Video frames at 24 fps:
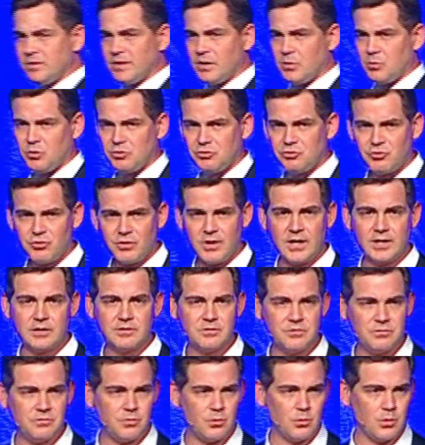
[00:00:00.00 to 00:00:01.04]
that will
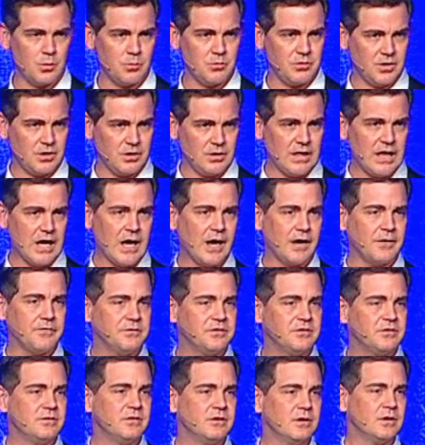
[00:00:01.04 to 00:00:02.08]
transform their
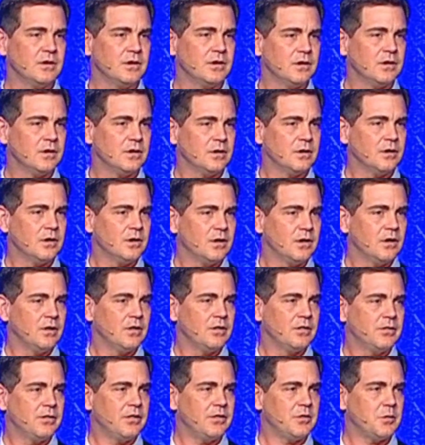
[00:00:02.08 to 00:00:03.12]
lives,
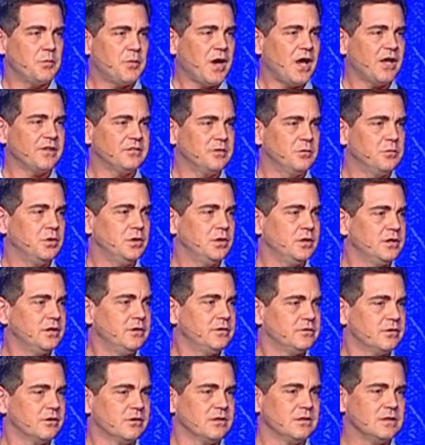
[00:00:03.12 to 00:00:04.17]
then the
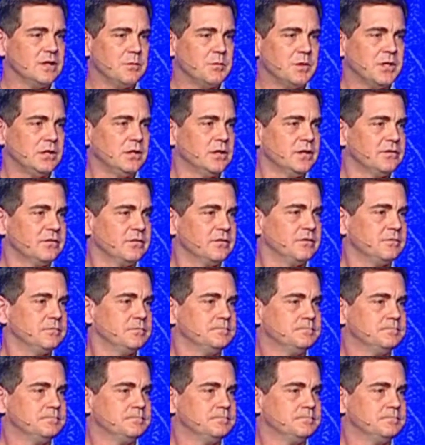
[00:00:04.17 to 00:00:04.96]
possibilities are limitless.